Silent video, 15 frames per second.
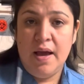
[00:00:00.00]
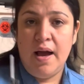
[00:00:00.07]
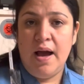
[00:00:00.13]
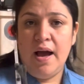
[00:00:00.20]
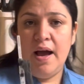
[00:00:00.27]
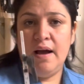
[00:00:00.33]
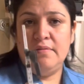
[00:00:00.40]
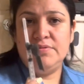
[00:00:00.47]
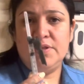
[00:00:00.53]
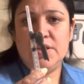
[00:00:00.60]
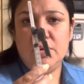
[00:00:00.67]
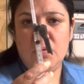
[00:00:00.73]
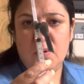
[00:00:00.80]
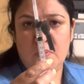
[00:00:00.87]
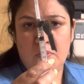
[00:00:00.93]
I have
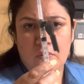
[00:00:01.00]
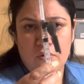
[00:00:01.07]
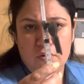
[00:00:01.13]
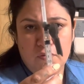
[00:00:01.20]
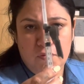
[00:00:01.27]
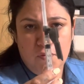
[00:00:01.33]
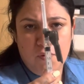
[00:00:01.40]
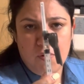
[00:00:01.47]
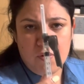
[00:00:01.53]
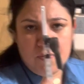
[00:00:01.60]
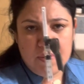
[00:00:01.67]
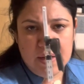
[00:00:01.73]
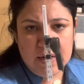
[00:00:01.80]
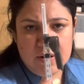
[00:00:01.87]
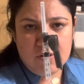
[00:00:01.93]
0.4
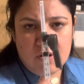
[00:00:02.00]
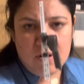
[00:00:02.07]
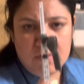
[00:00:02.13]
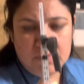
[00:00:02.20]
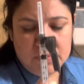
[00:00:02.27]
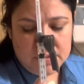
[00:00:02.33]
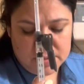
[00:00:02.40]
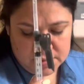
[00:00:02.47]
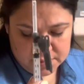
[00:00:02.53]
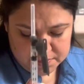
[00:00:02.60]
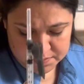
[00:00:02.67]
milligrams.